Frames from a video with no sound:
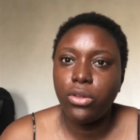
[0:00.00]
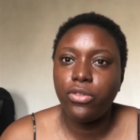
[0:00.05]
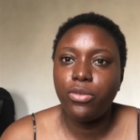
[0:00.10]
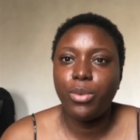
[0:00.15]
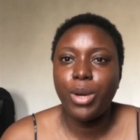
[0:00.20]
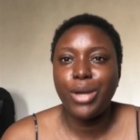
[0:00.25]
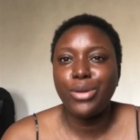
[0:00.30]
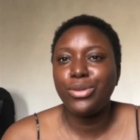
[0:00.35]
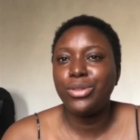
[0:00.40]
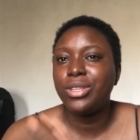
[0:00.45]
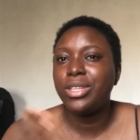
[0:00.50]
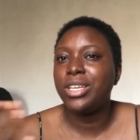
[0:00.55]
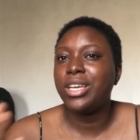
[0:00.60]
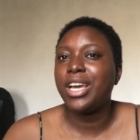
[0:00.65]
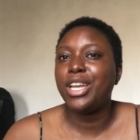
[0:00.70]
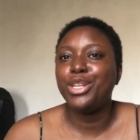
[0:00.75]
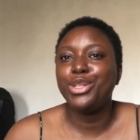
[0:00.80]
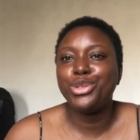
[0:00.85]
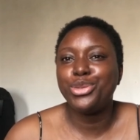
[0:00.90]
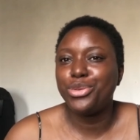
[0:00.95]
but I don't think I
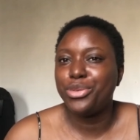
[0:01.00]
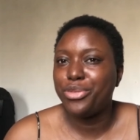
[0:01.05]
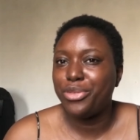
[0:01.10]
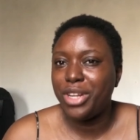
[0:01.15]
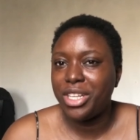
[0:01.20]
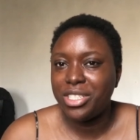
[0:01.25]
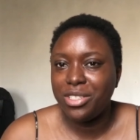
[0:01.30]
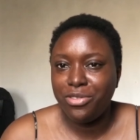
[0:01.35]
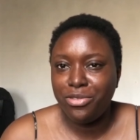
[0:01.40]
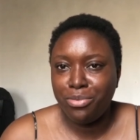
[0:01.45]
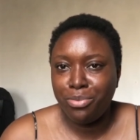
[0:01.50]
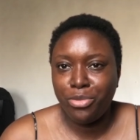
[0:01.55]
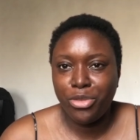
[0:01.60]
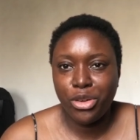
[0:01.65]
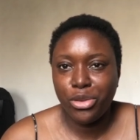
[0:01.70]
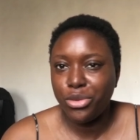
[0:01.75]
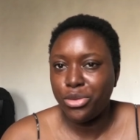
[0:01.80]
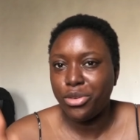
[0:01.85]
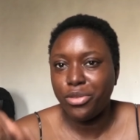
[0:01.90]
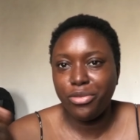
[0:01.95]
need to reflect in
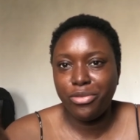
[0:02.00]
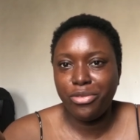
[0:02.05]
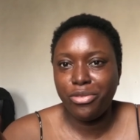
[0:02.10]
front of